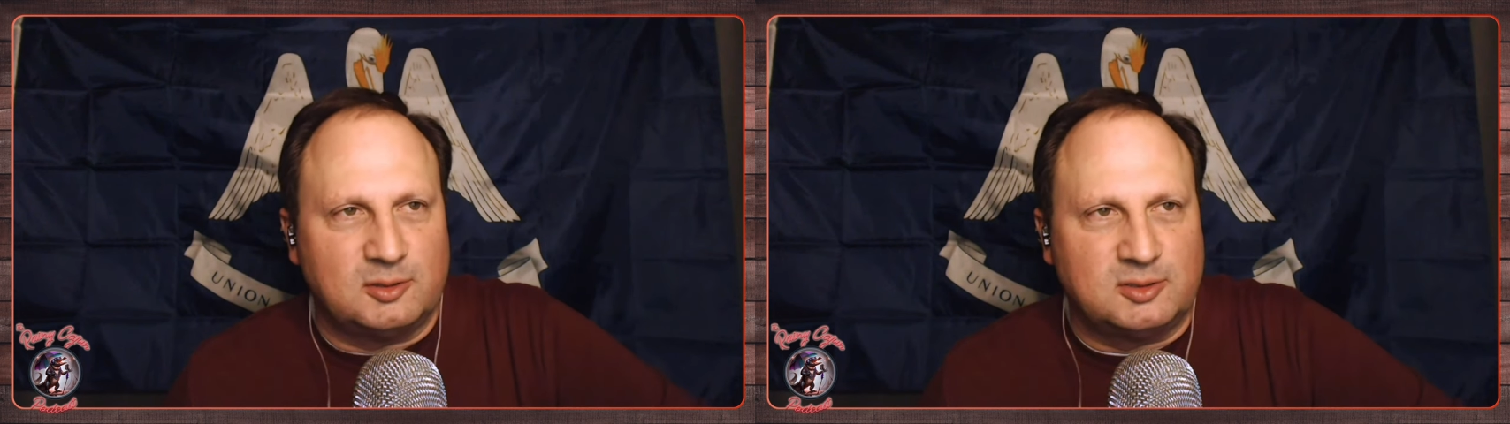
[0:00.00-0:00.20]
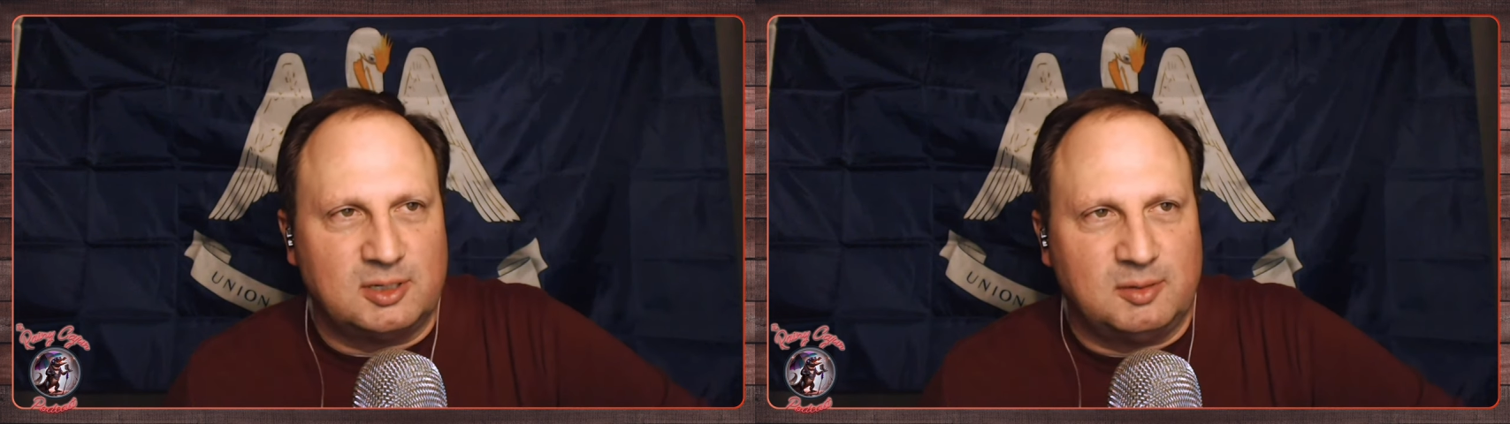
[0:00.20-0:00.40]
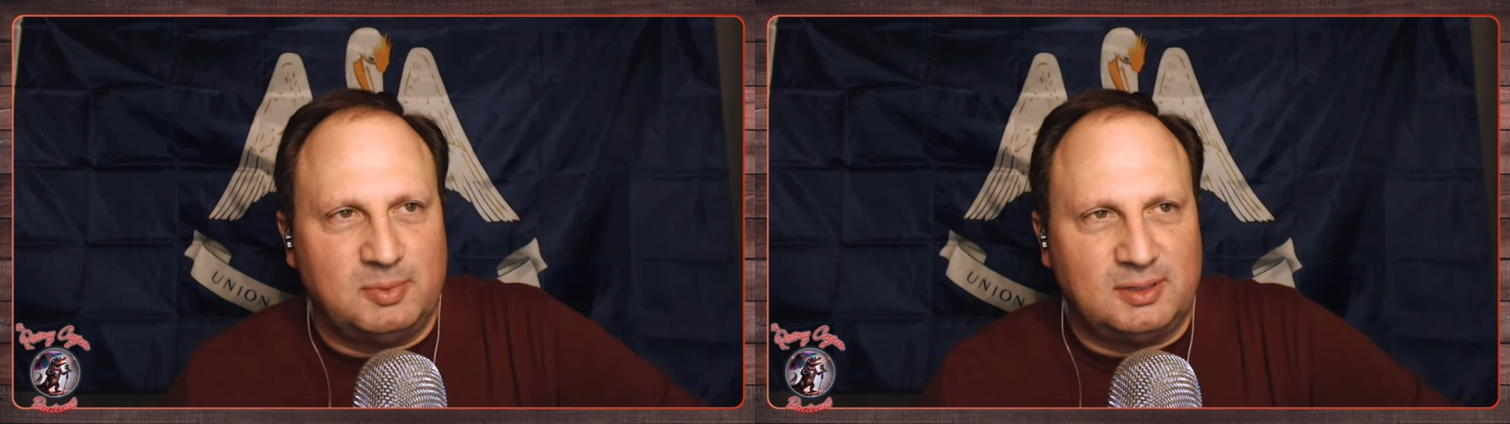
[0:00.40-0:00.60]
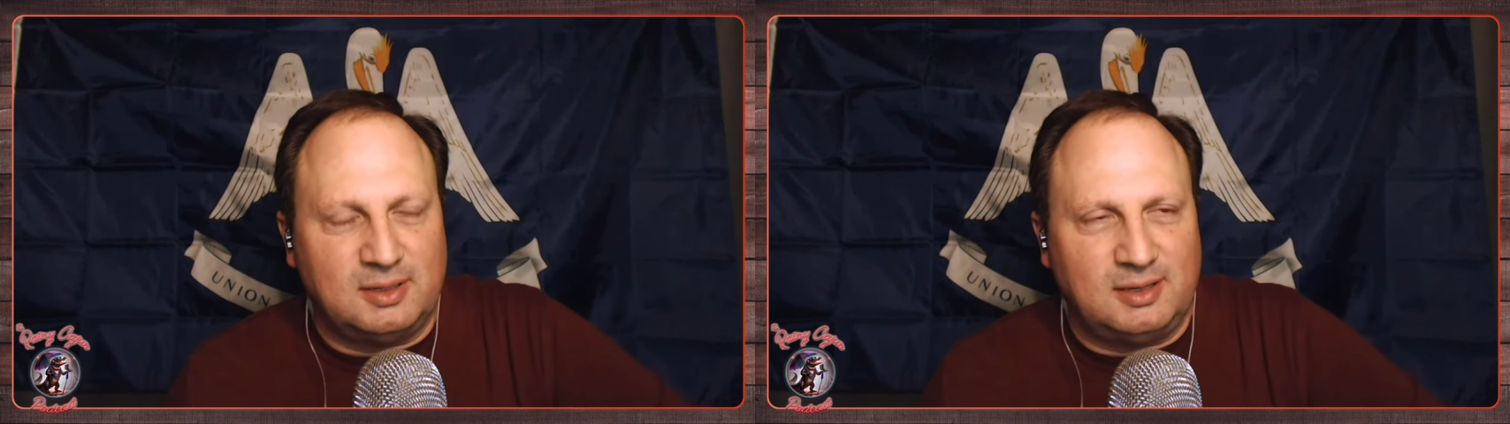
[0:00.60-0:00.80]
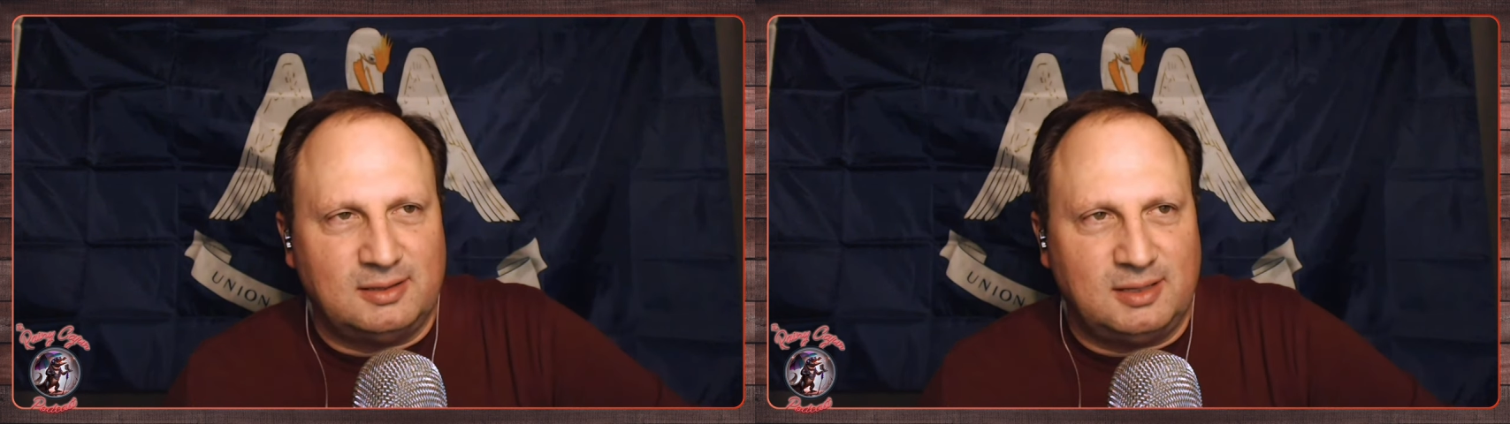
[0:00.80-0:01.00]
there's
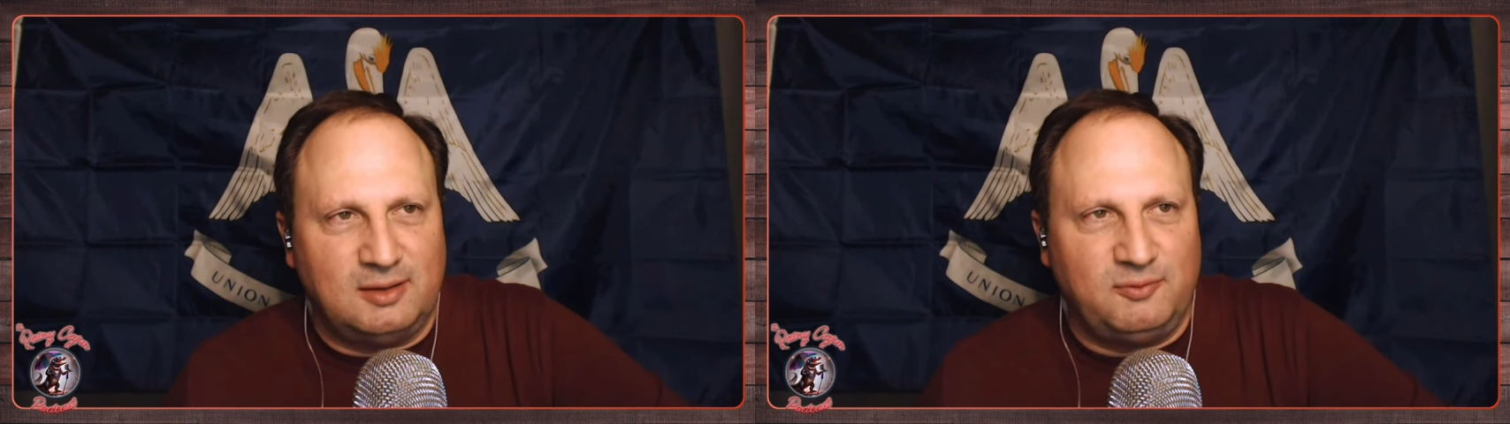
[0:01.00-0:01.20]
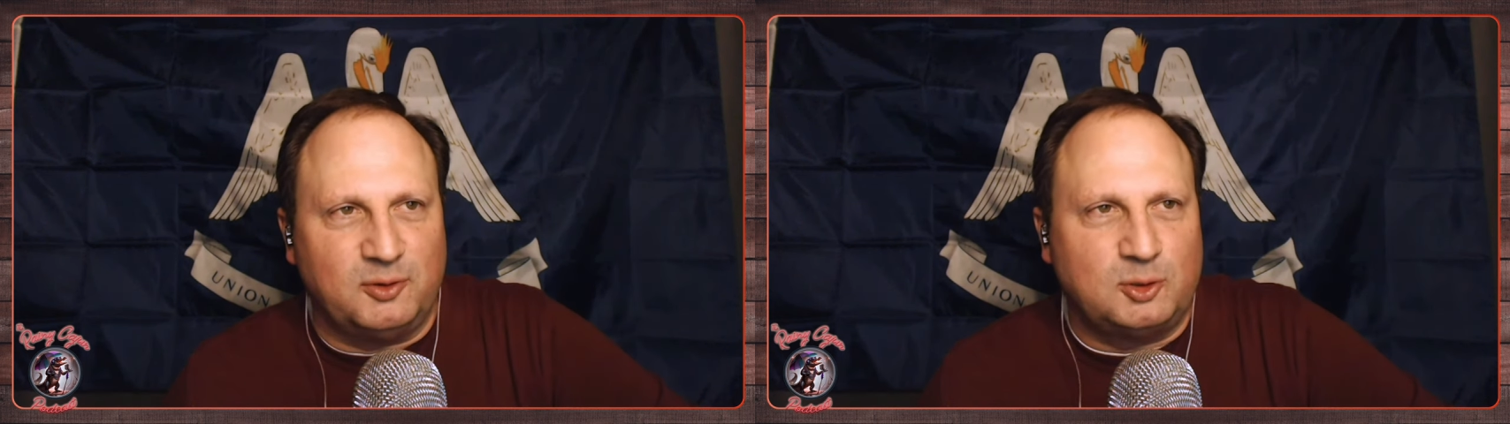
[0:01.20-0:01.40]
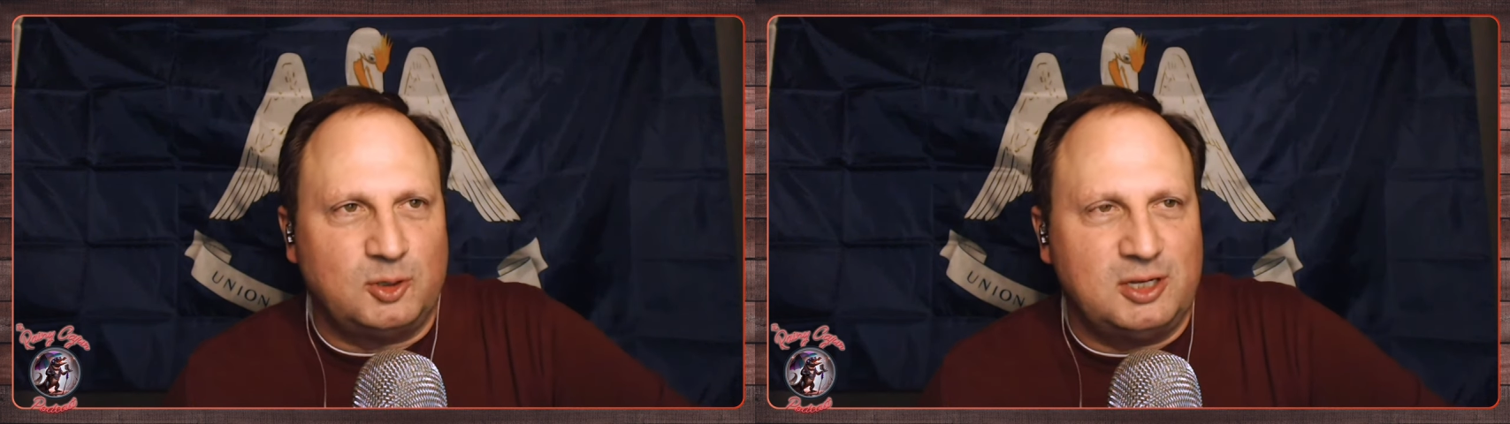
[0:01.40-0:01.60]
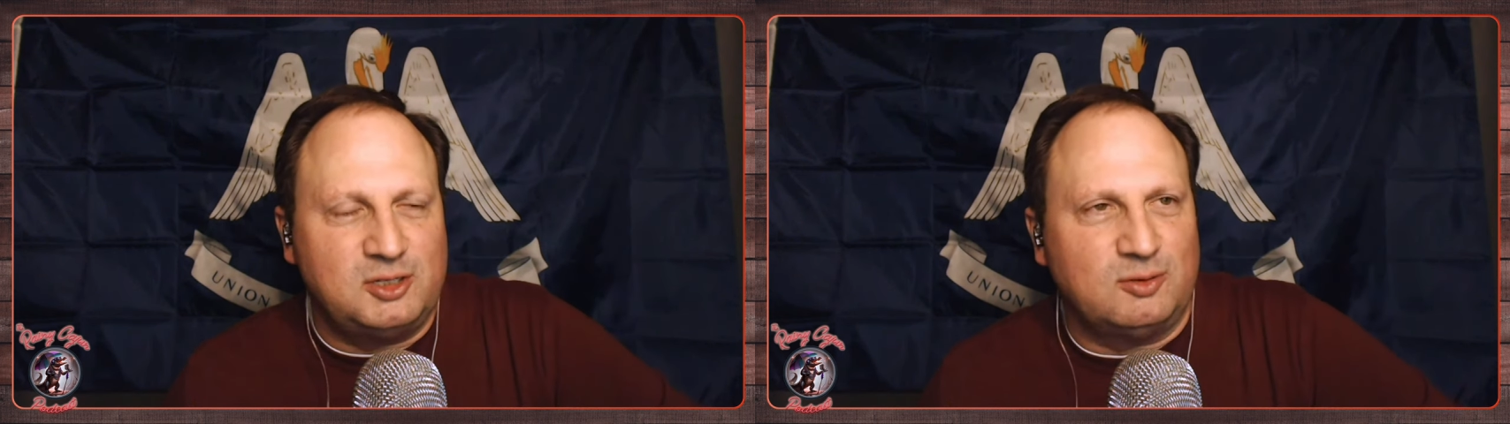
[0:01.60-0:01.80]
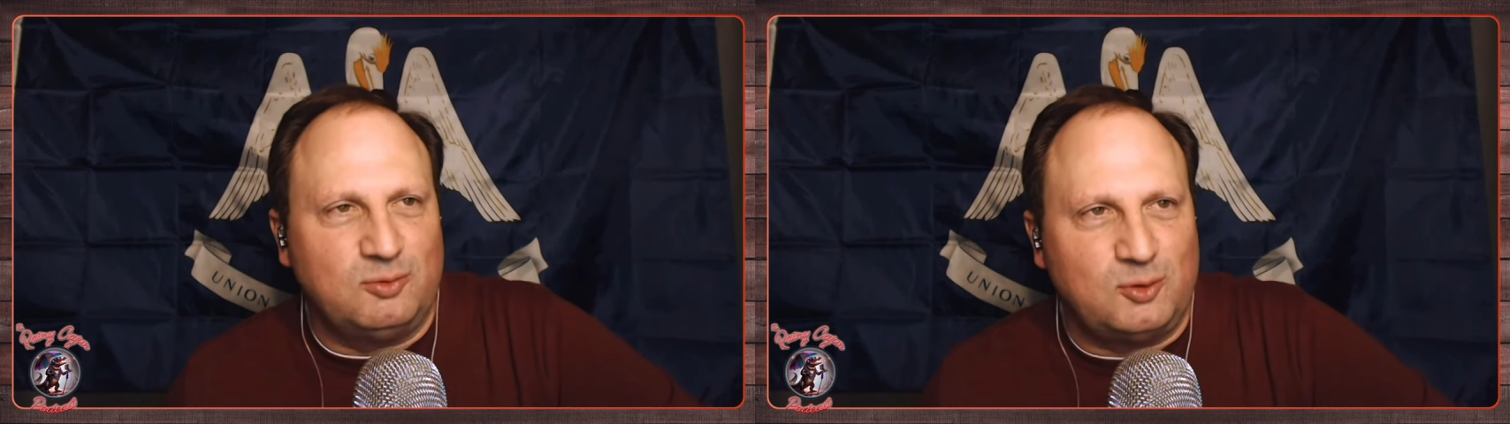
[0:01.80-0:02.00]
been the
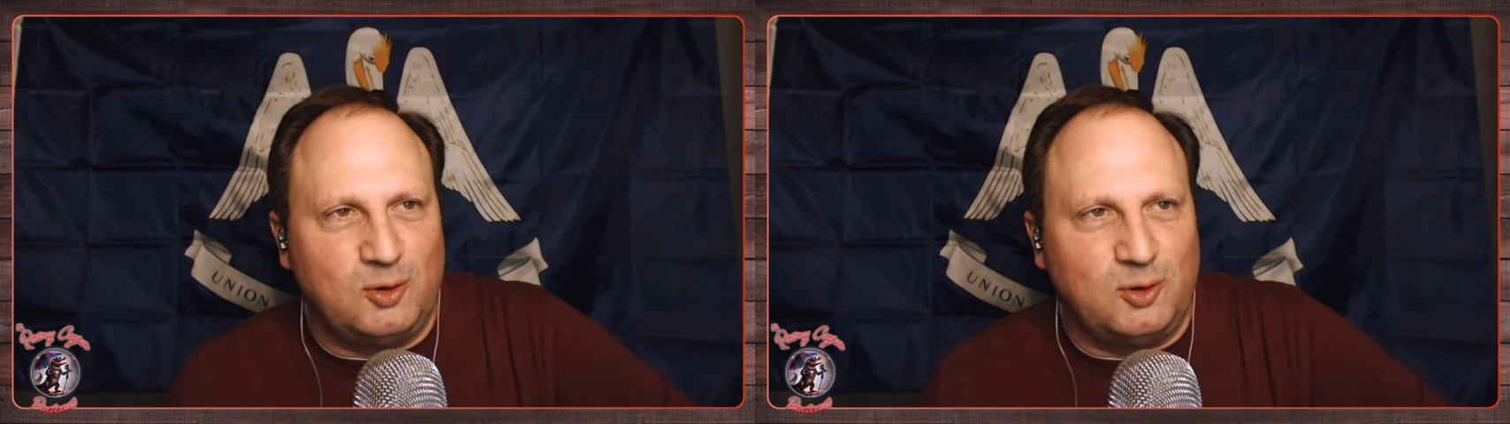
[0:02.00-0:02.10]
infiltration